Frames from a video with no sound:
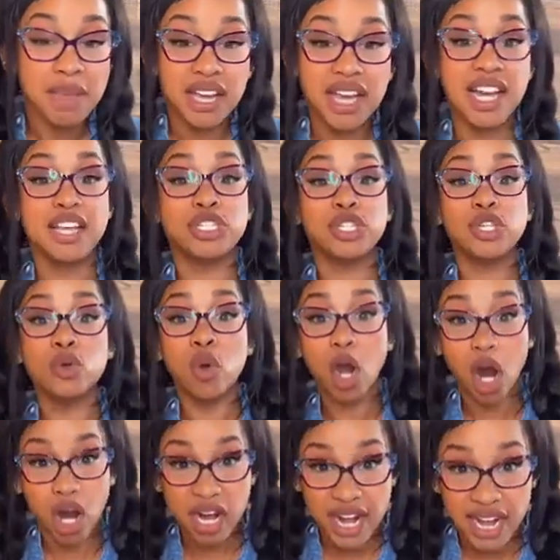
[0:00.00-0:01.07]
because you
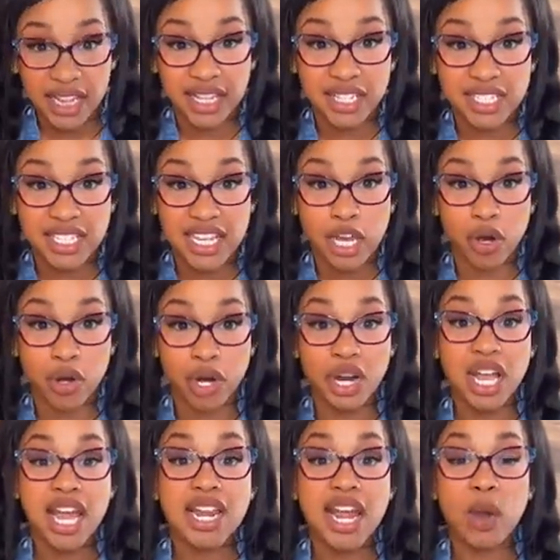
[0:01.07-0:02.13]
are an LLC
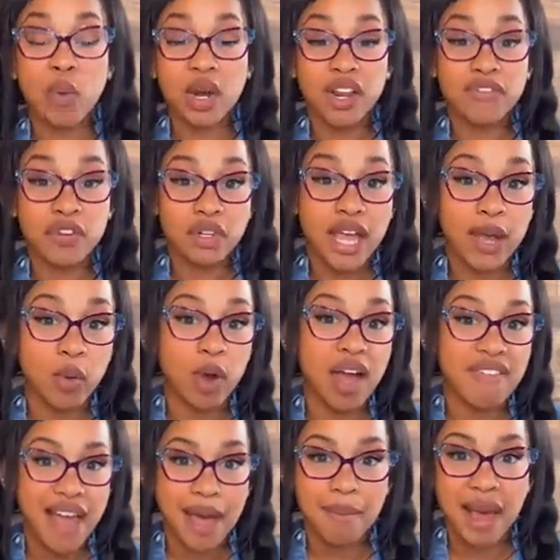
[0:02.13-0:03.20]
owner. Now, what if you're like,
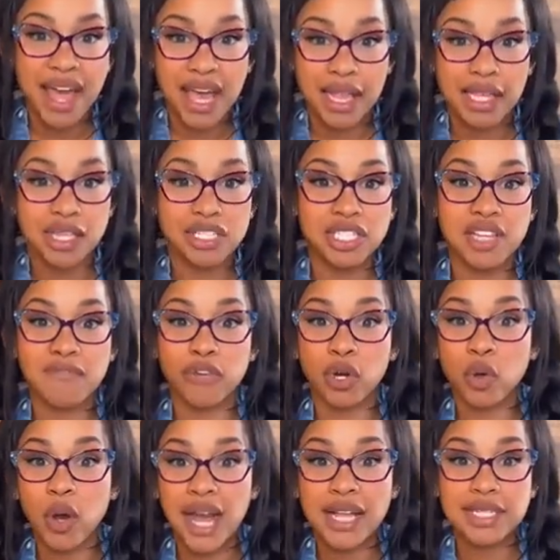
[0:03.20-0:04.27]
well, I've had my LLC
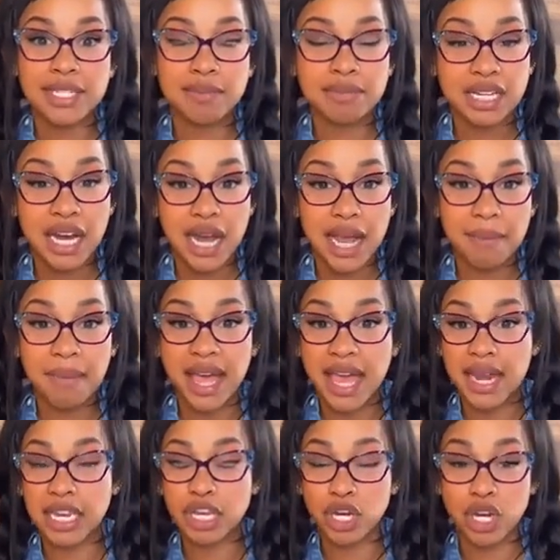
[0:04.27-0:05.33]
for quite some time
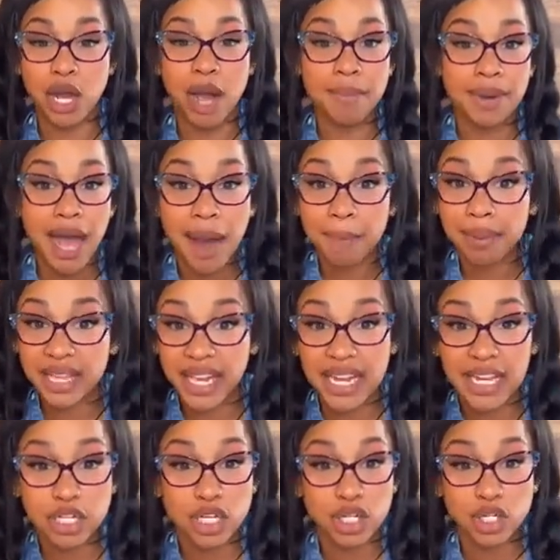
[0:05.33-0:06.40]
and, you know, I'm not
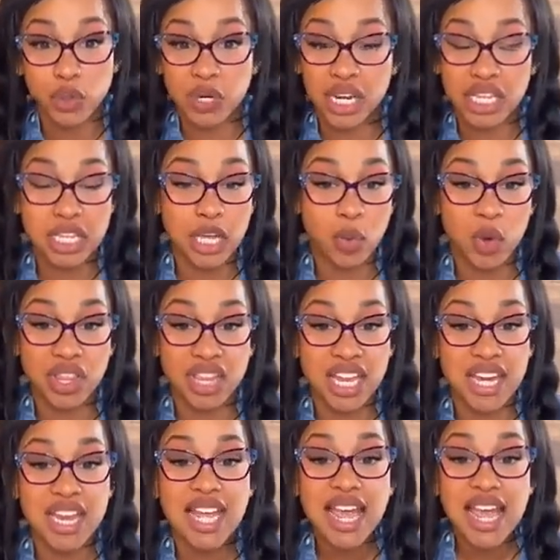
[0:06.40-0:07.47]
planning to do anything with
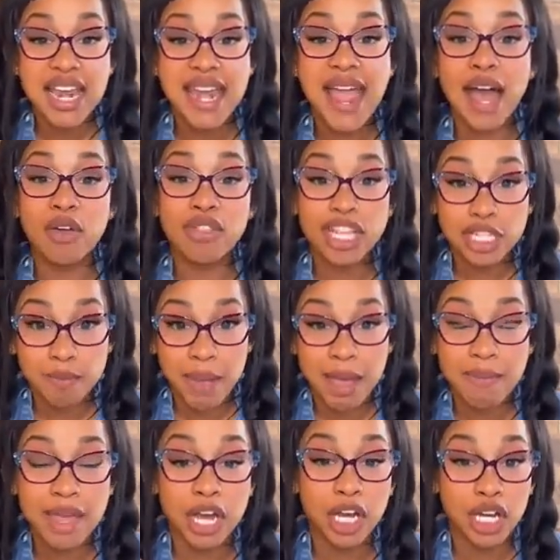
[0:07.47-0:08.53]
it. Now, this
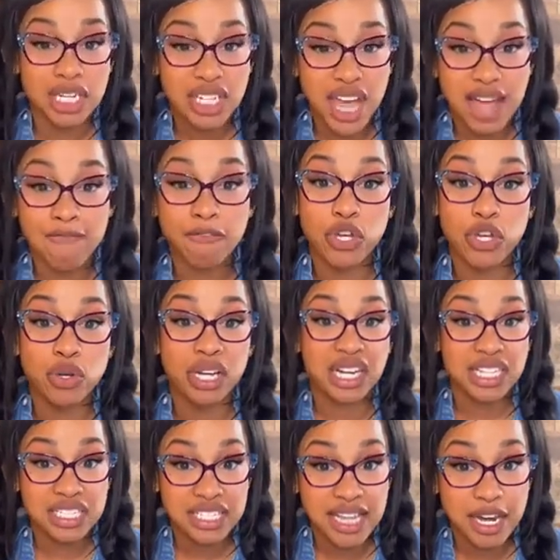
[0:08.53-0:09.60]
may be a good time for you to
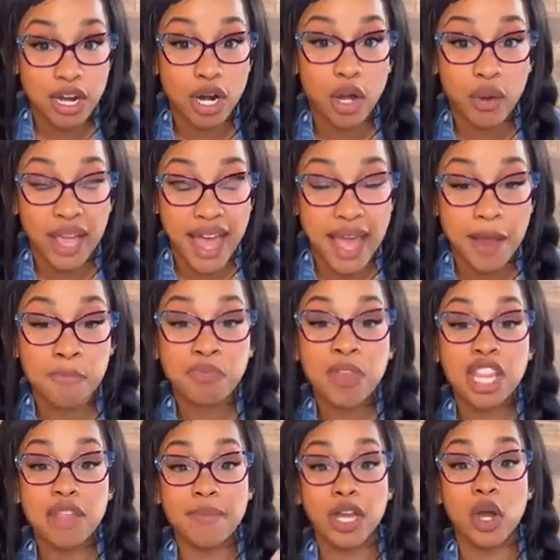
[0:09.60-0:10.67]
consider, okay,
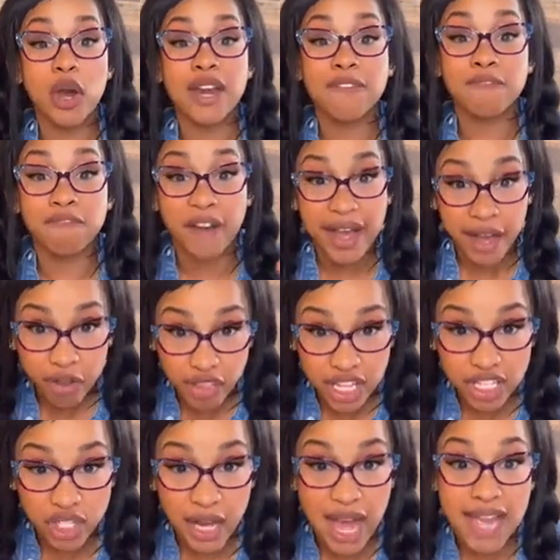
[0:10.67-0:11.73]
let me go ahead and file
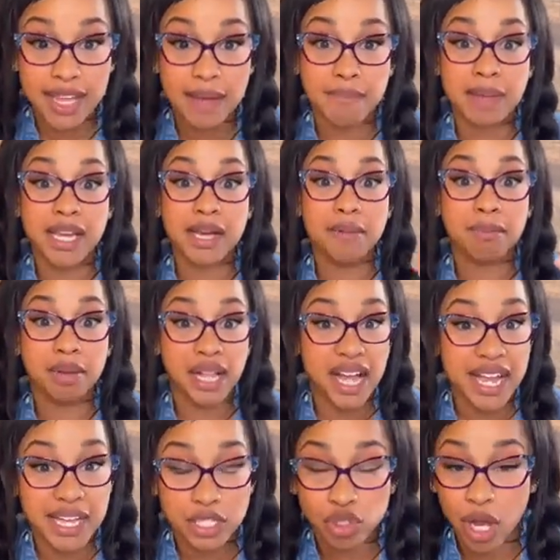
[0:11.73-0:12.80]
this so I can be
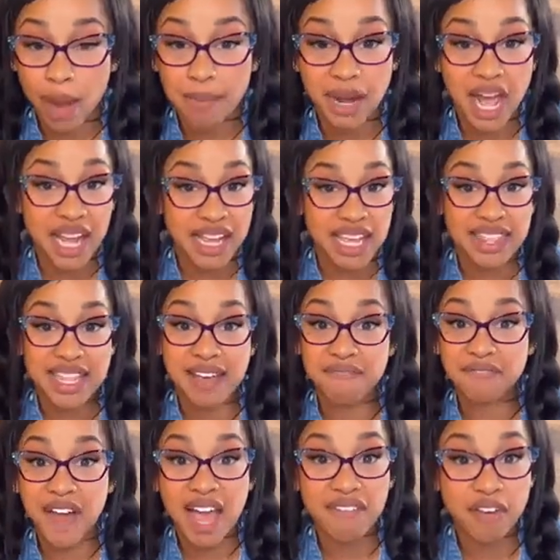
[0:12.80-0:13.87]
compliant, so I'm not getting
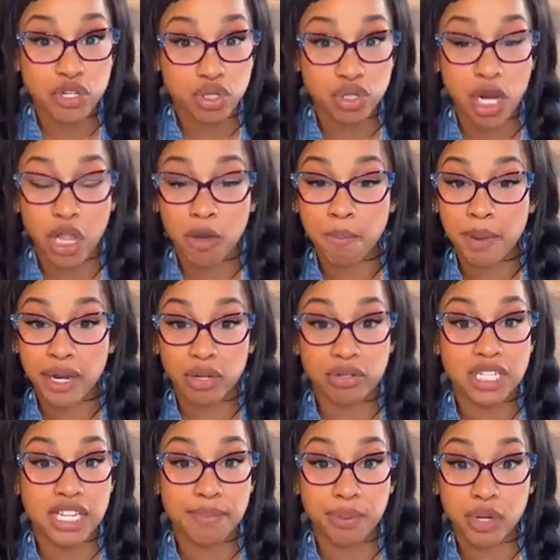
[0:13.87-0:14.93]
that $500
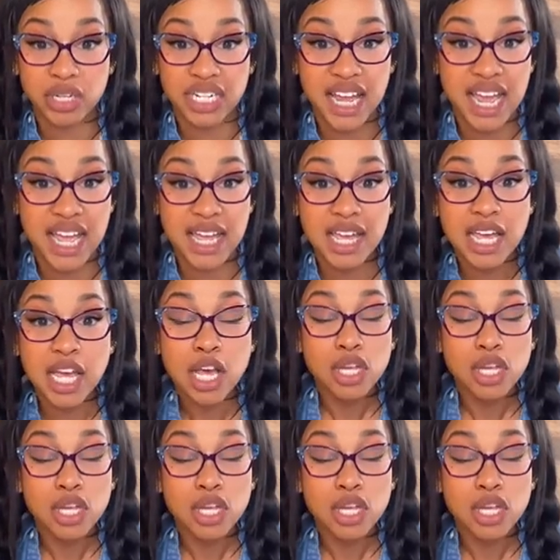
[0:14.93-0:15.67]
penalty per day,